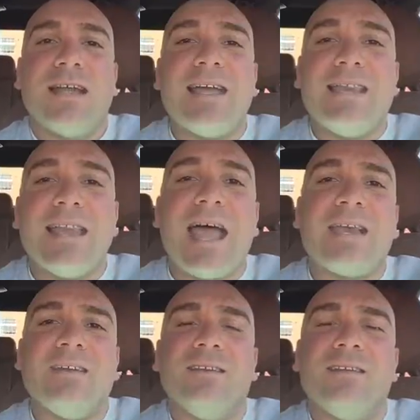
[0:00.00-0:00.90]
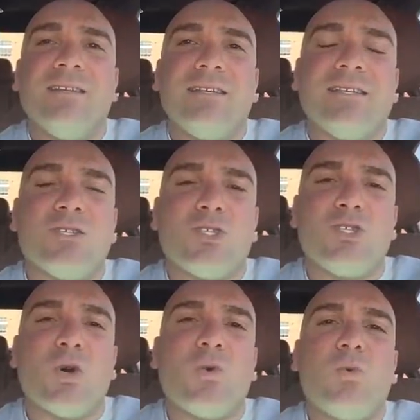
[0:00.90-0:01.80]
And that is
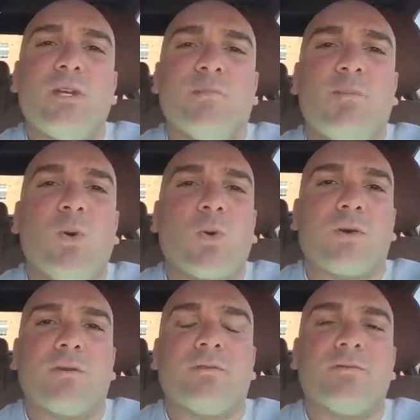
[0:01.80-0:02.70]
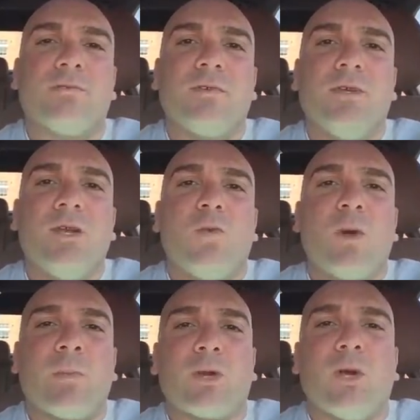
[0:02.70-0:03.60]
so important
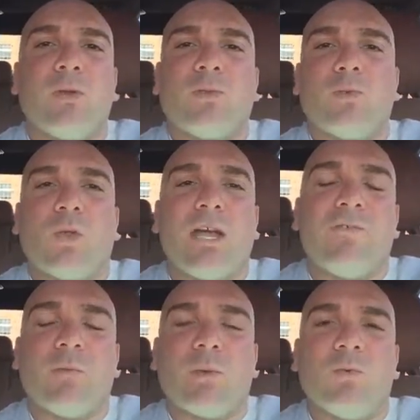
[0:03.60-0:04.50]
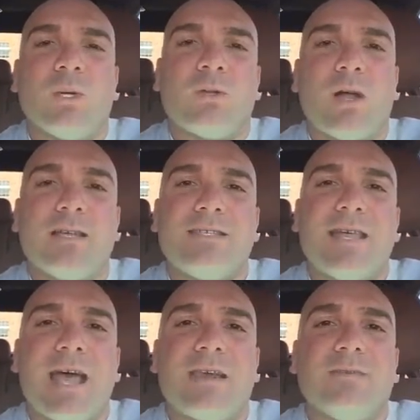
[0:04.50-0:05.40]
when we're going through life and we realize
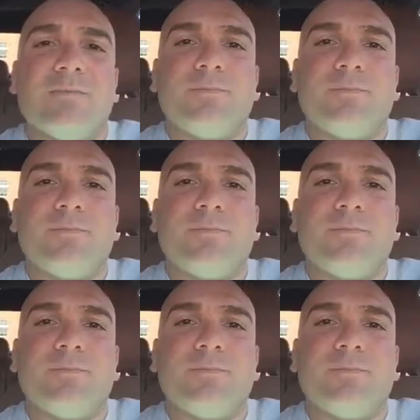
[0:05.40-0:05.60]
that